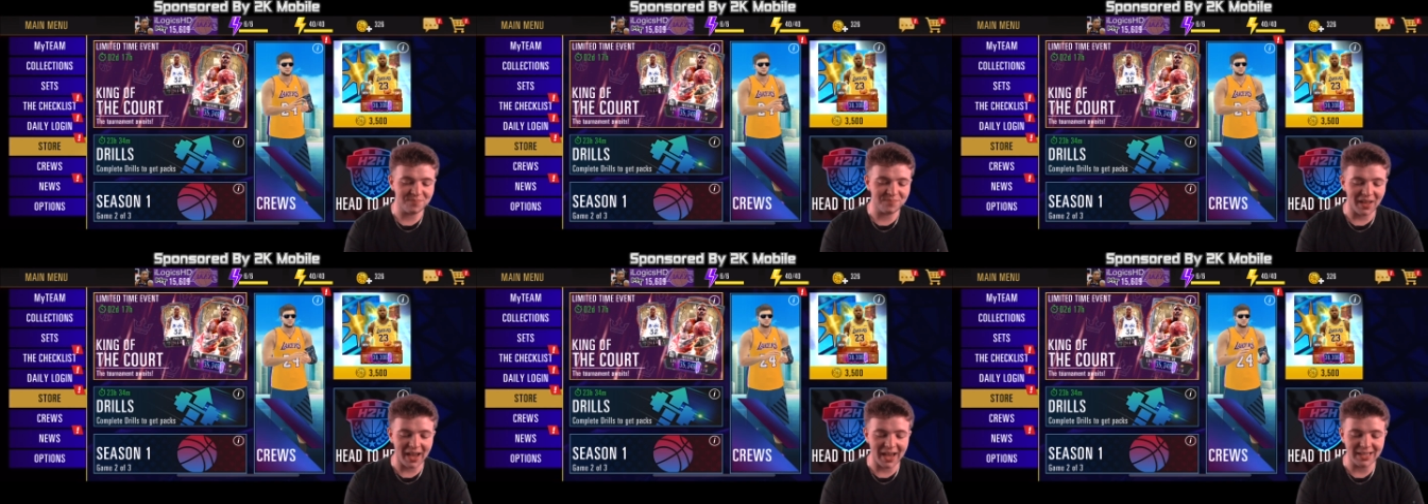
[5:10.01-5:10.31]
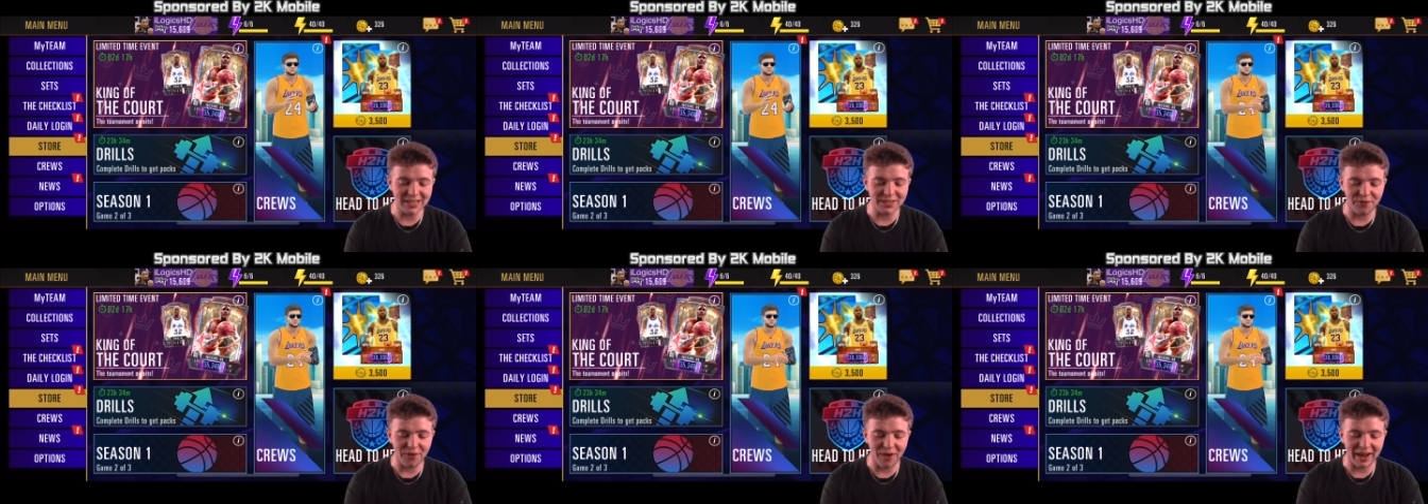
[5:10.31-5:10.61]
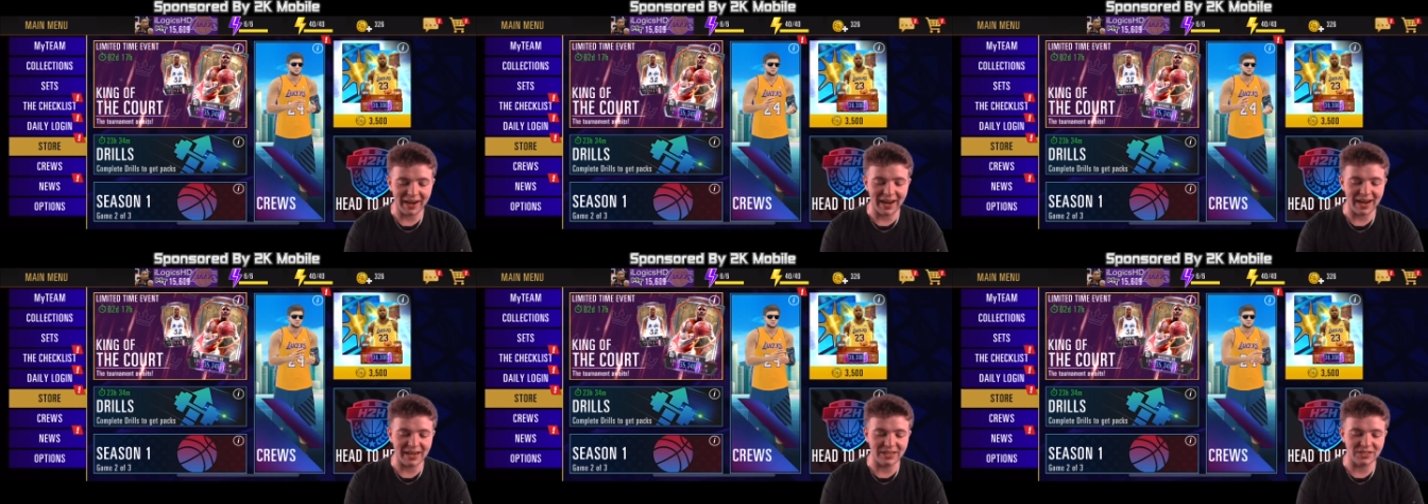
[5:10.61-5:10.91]
it's fine,
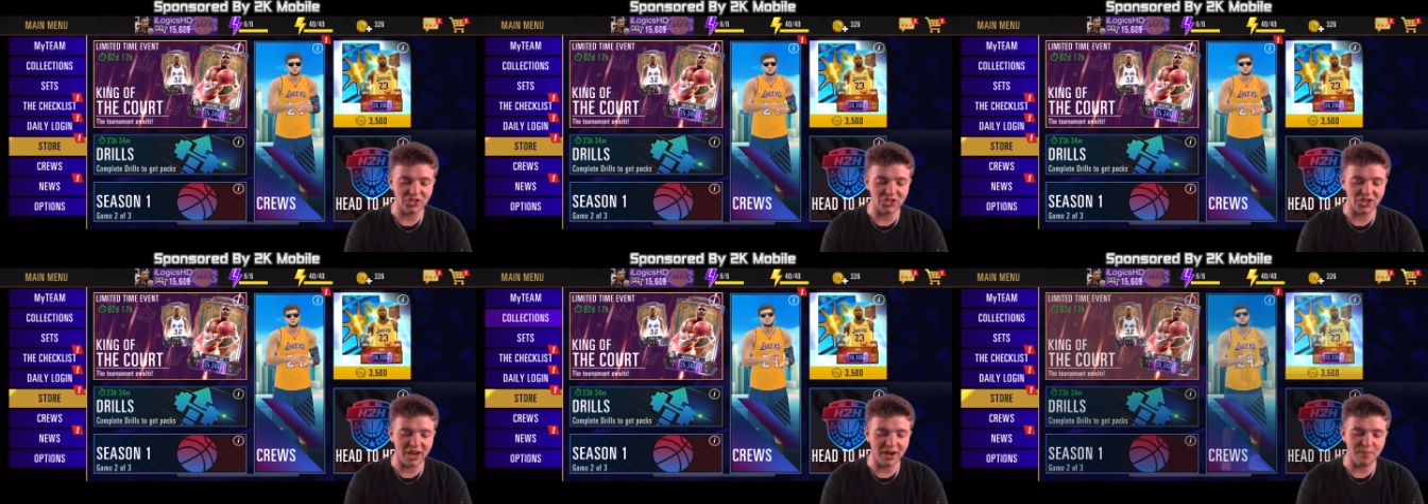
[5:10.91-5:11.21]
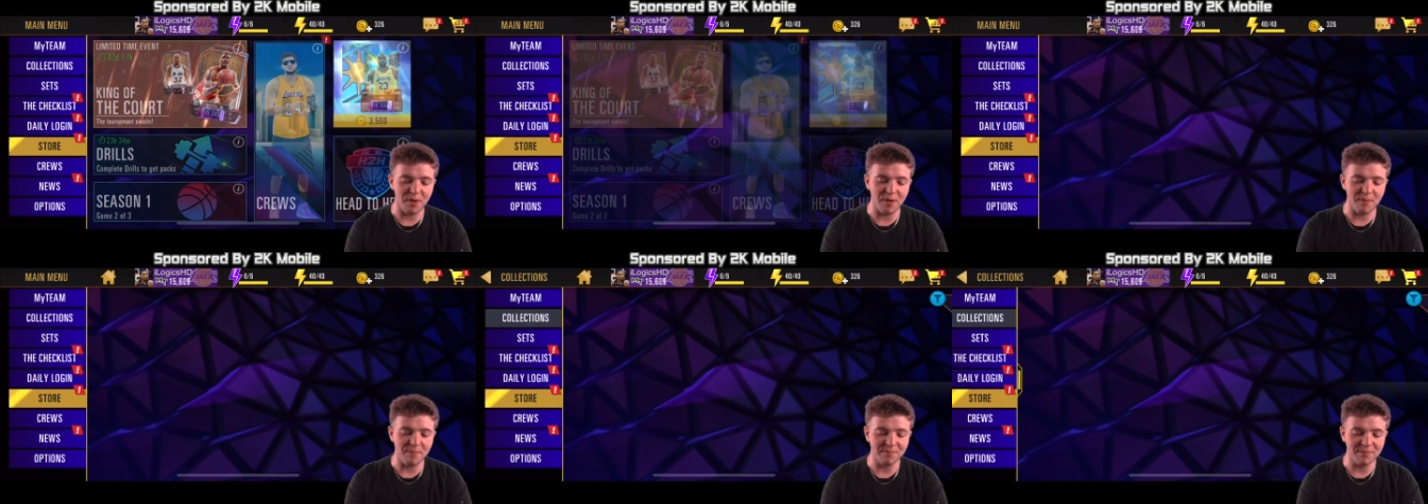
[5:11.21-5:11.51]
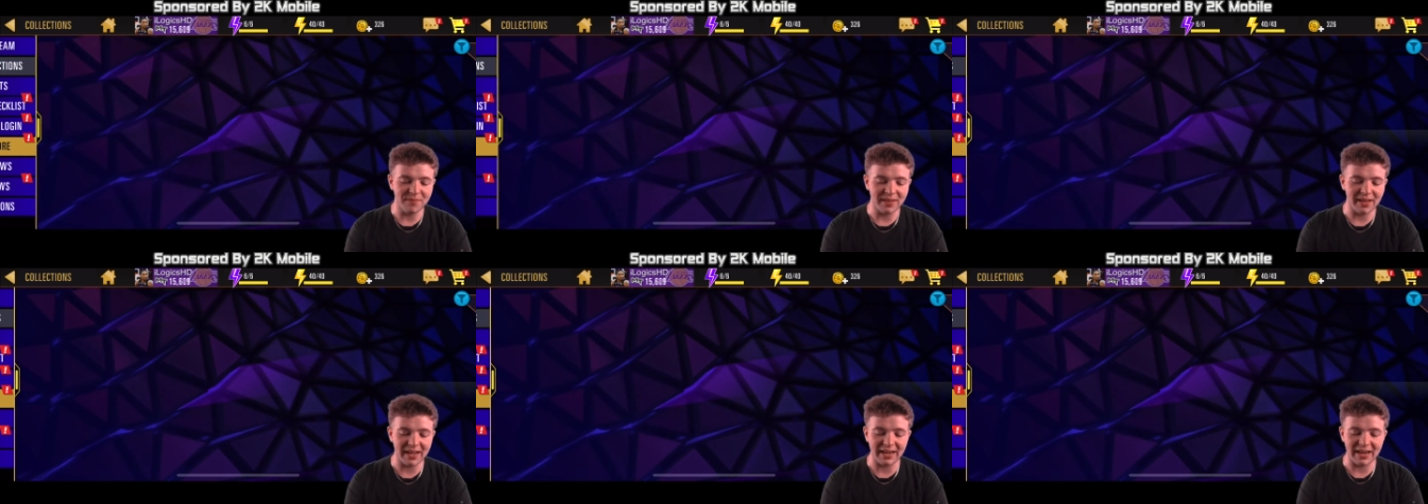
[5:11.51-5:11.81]
ladies and gentlemen.
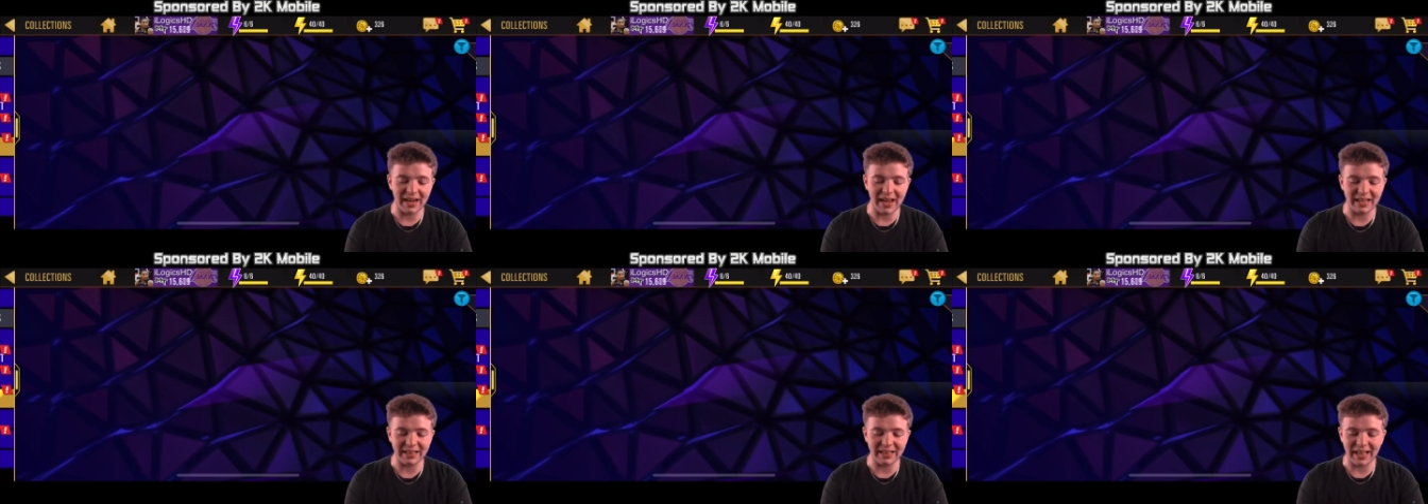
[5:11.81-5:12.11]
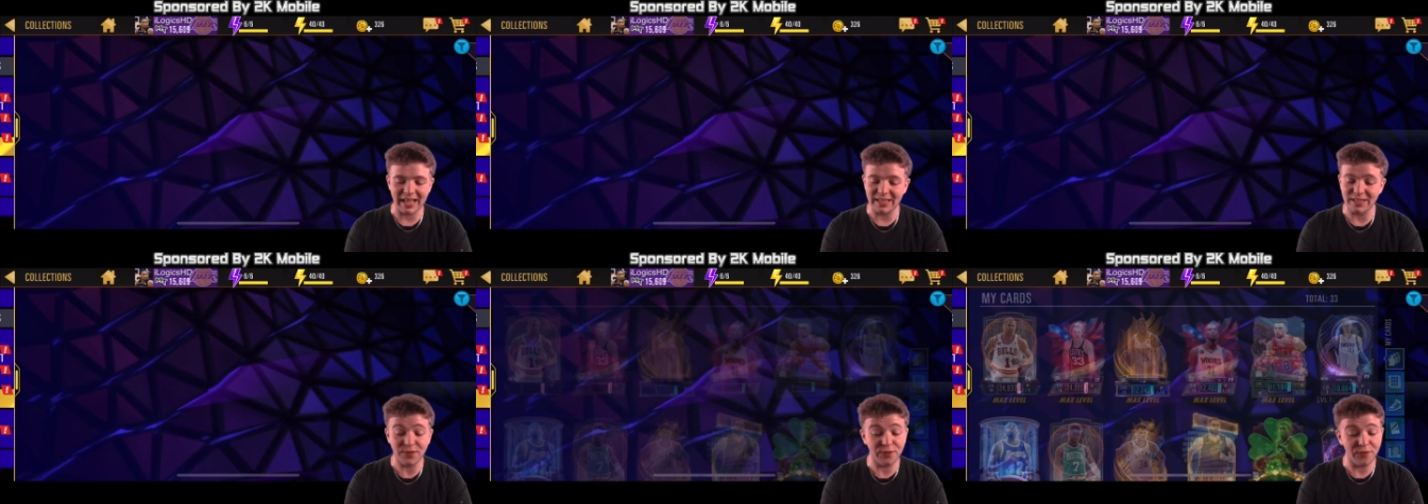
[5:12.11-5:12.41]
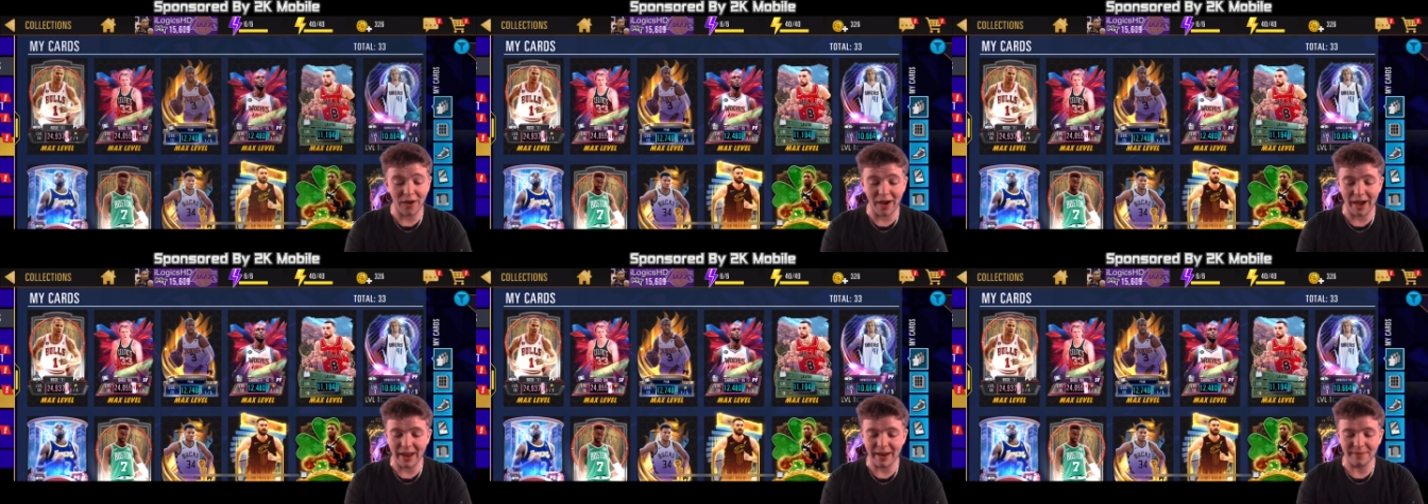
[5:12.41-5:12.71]
It, it it's
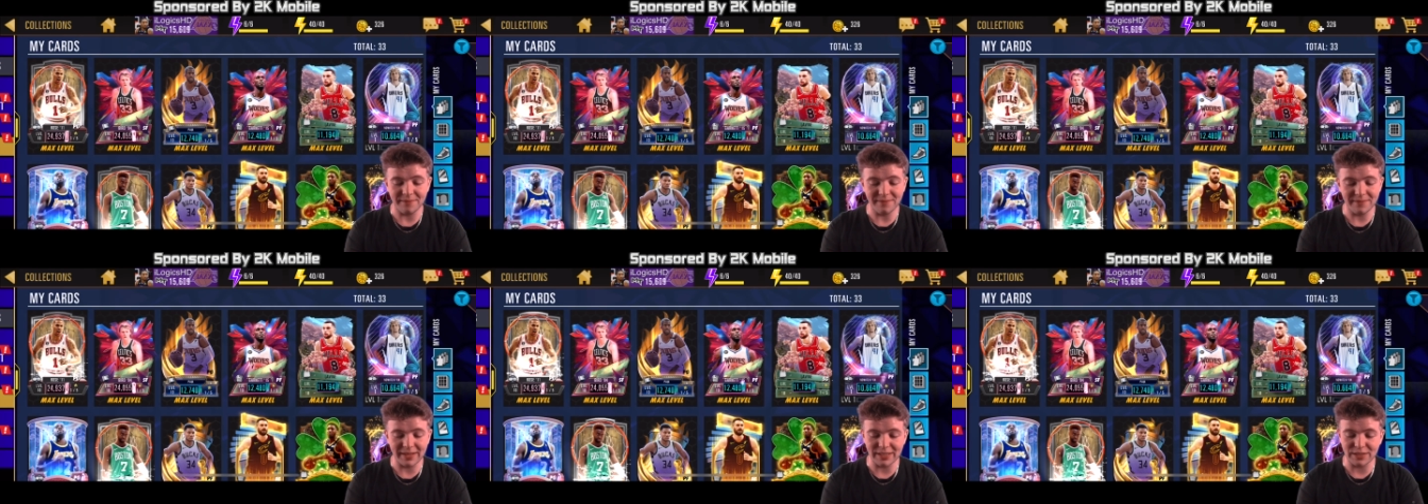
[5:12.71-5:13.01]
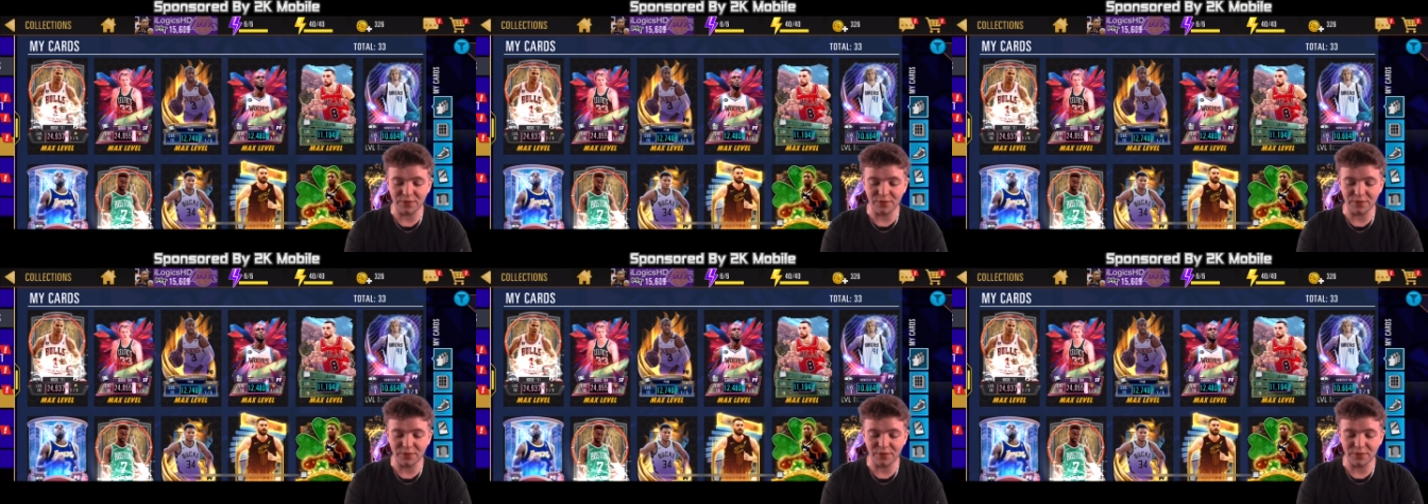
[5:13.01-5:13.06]
fine. It's